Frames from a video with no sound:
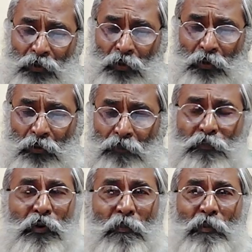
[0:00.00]

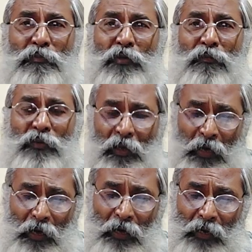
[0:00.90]
So problems of the
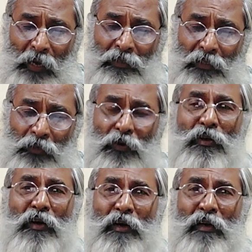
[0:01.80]
heart, as I
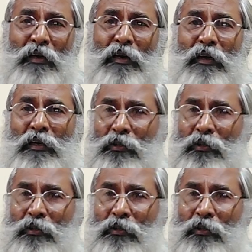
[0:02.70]
told you earlier,